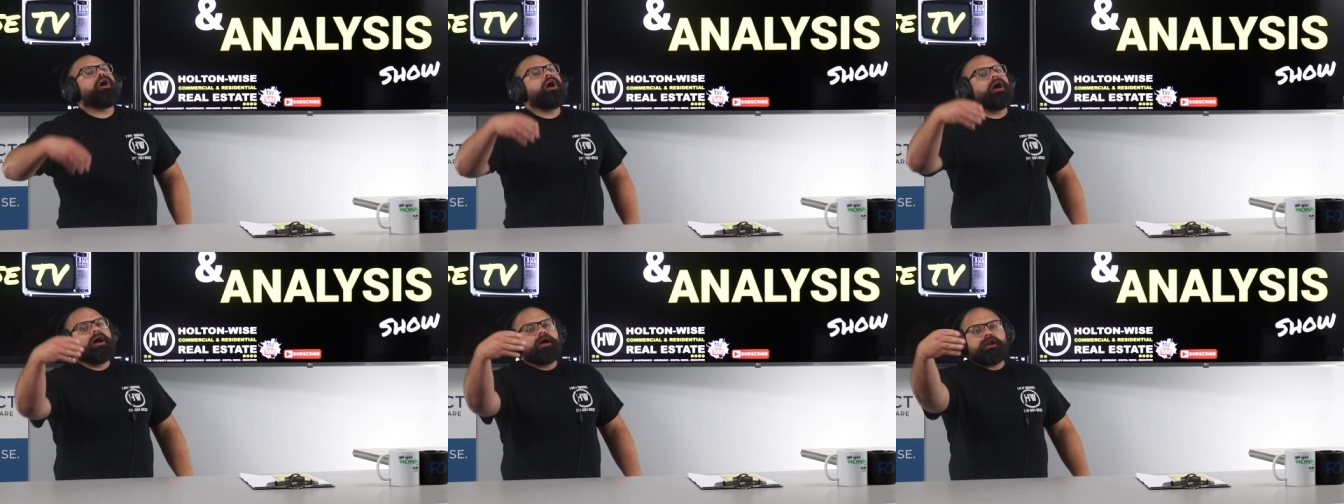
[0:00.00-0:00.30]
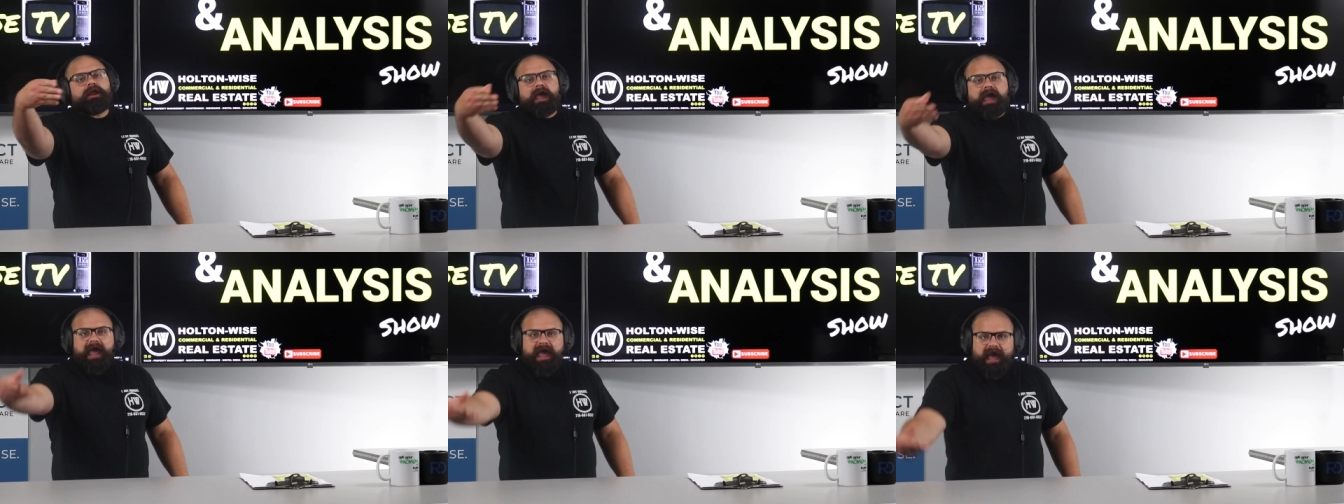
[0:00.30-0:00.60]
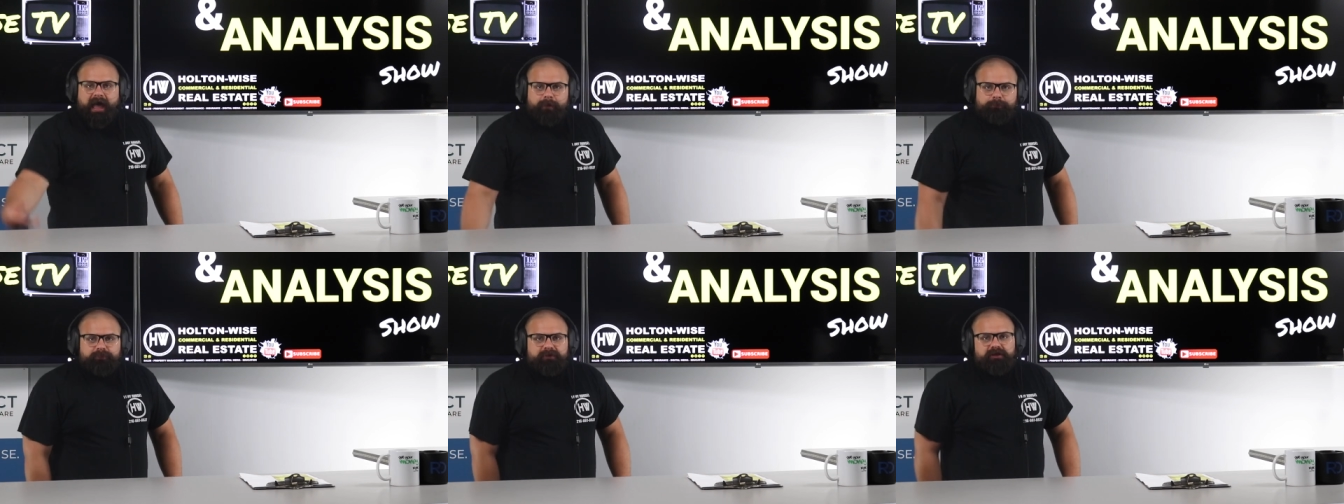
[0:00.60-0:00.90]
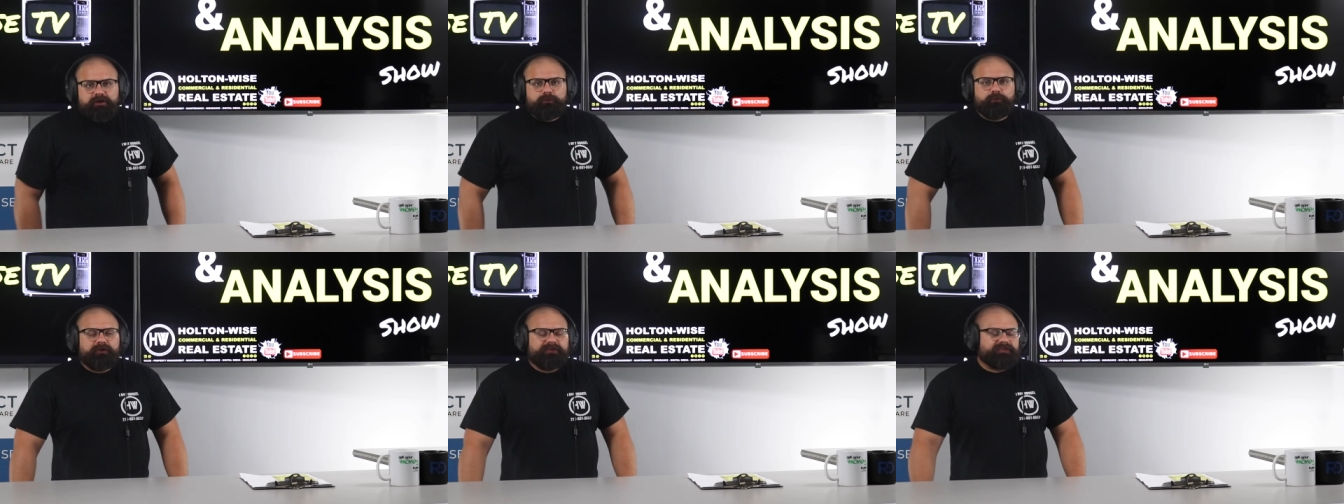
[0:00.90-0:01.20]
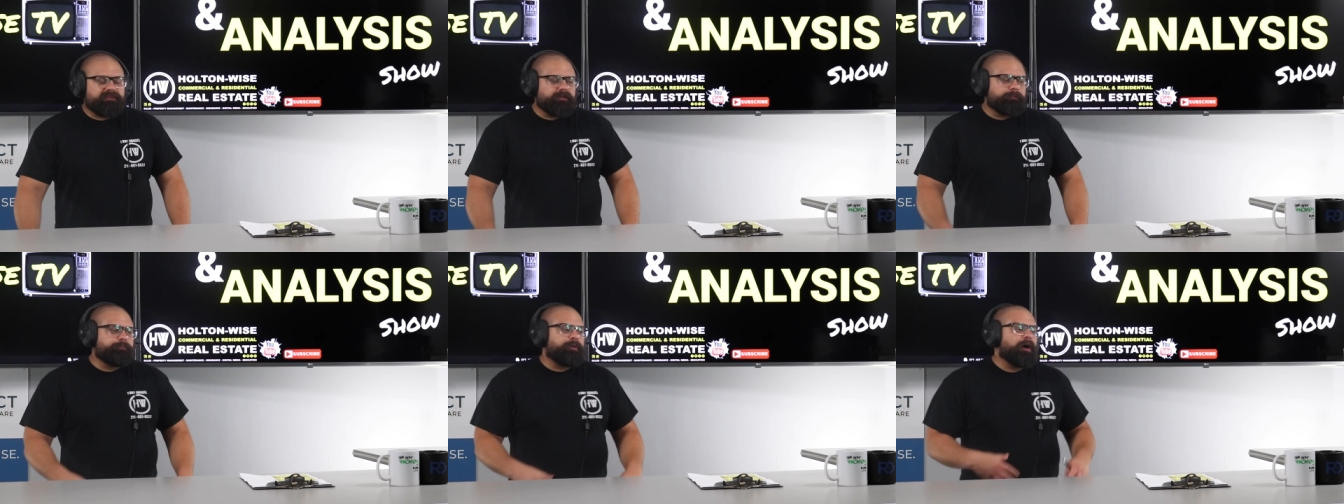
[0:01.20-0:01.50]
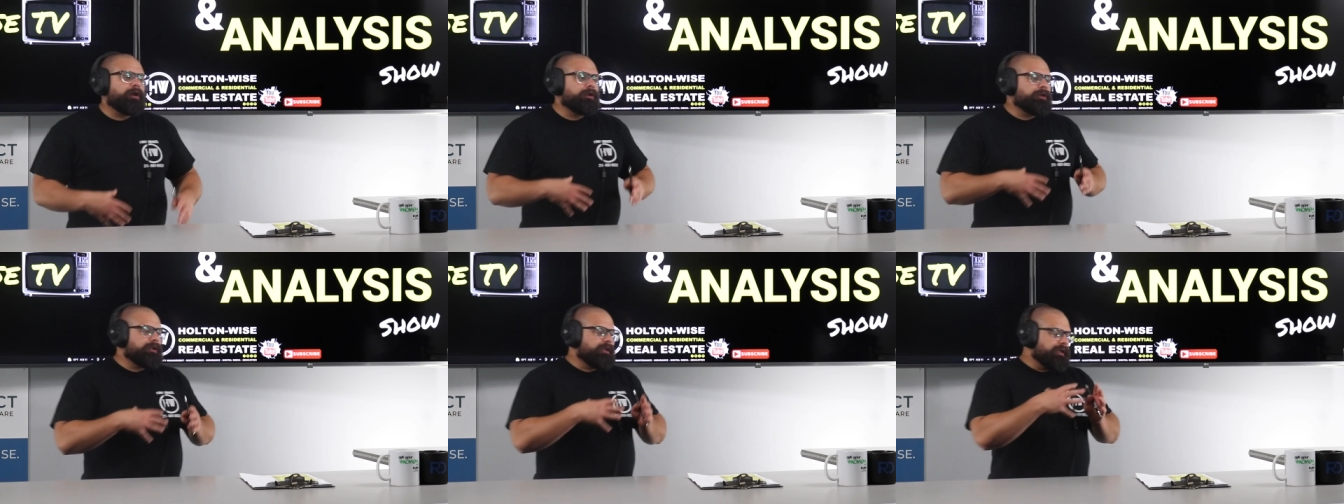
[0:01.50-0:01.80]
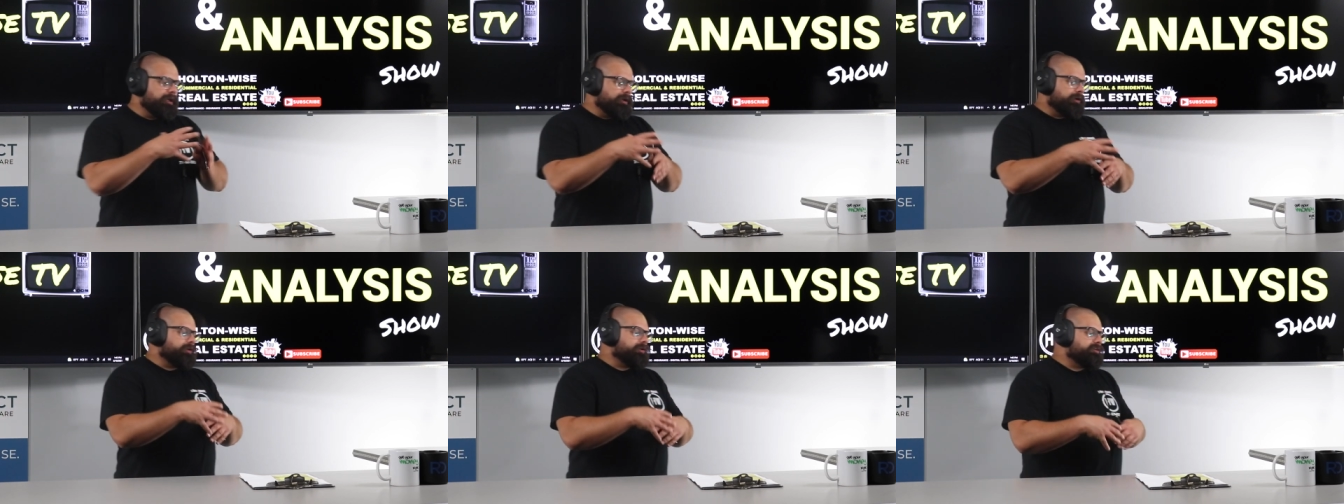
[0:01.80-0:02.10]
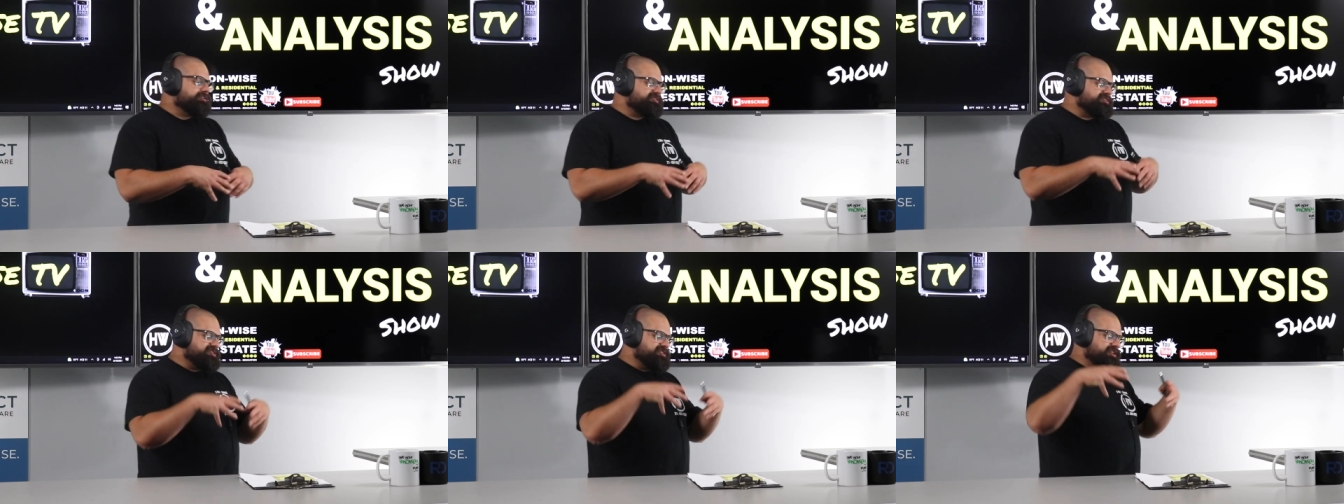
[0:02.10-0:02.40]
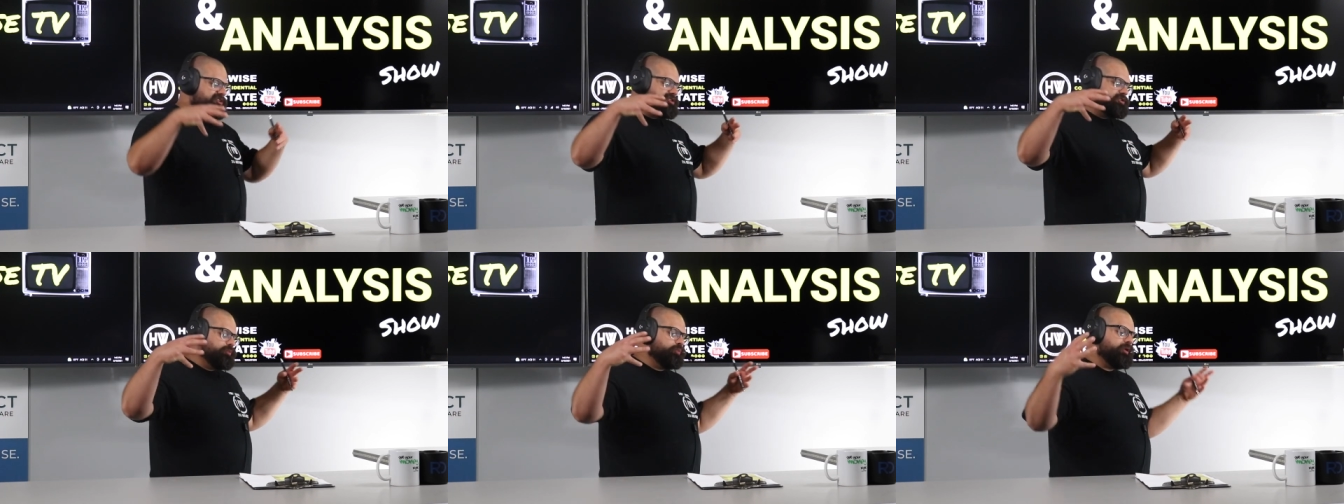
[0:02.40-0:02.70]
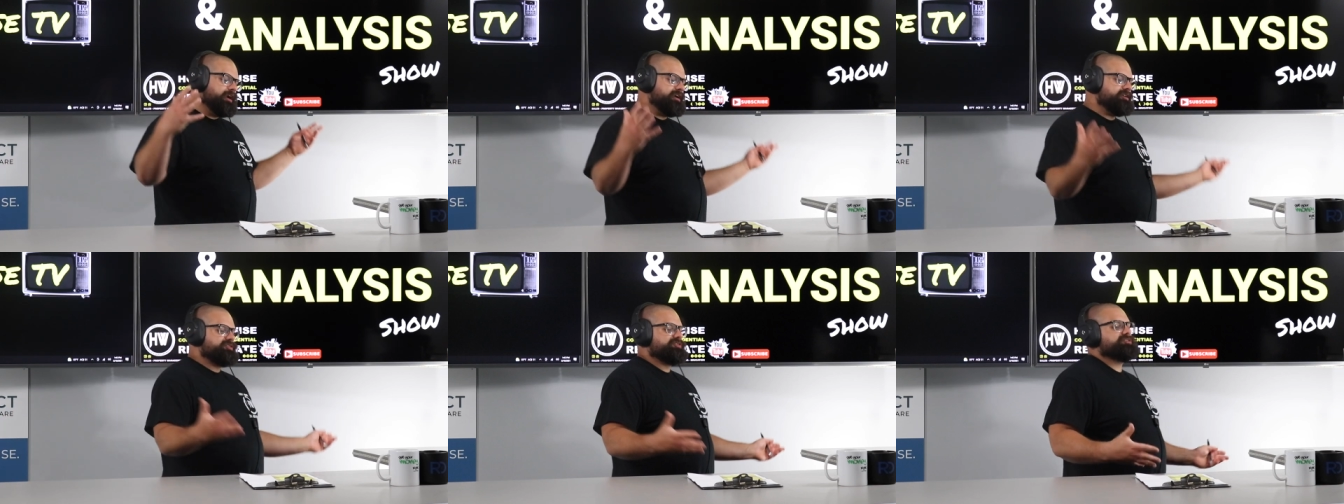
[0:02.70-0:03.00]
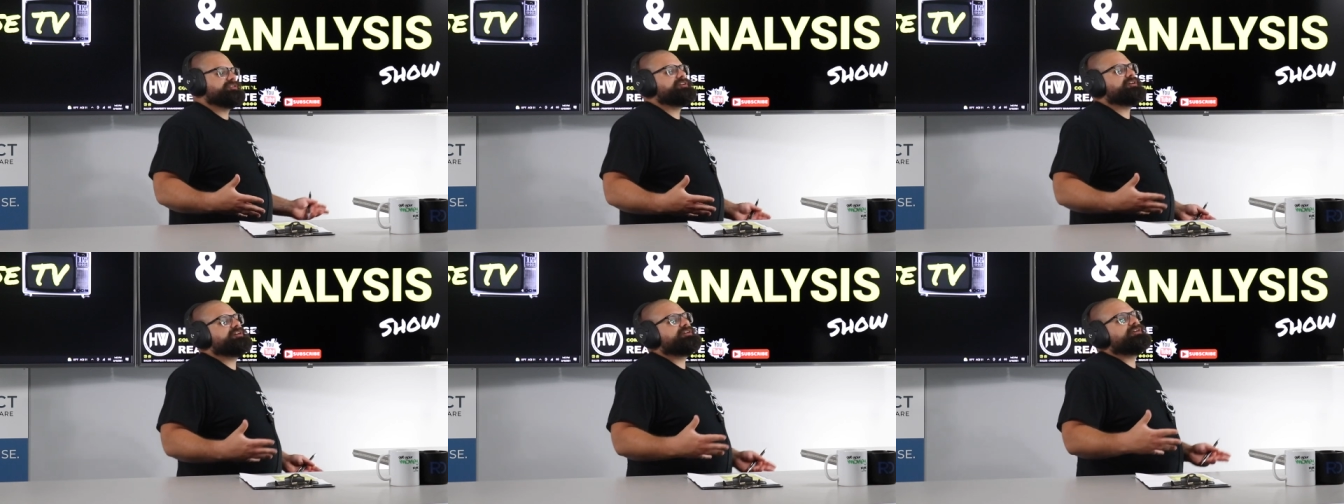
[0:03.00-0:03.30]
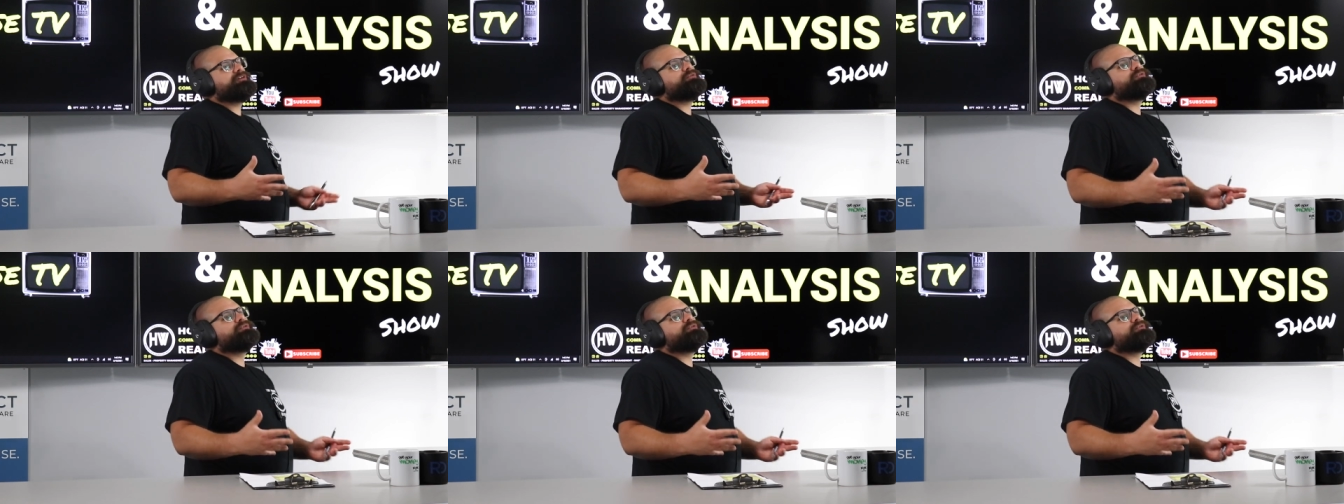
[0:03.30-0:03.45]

unhappy with the political situation in New